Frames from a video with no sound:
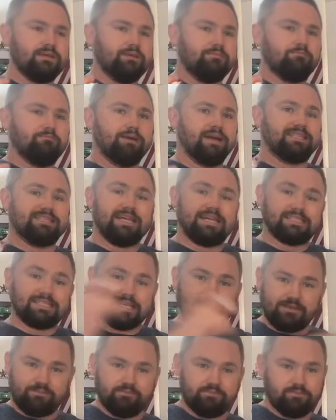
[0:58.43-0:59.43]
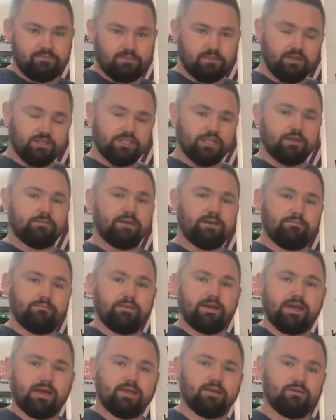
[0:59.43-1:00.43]
betesem al
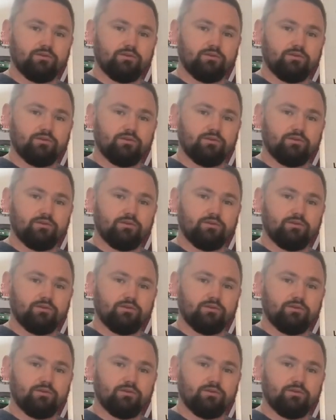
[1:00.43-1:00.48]
zsebembe,